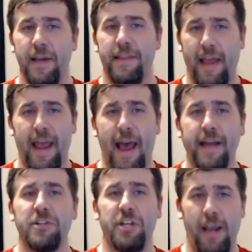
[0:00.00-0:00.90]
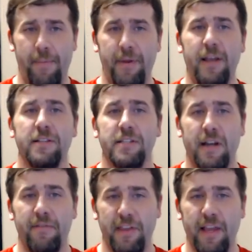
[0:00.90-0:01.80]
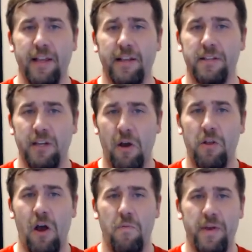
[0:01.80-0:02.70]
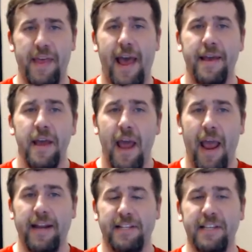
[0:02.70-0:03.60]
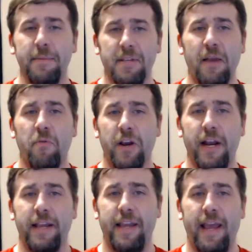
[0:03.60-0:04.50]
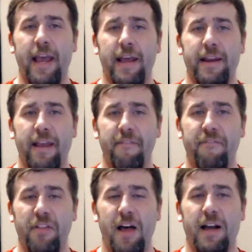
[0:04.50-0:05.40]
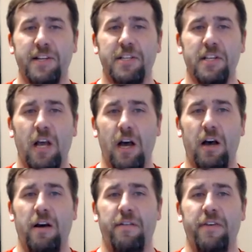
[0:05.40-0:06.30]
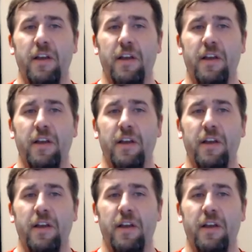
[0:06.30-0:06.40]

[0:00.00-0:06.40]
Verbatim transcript: They had champions and everything to go along with that, and it seems like we're gonna get an influx of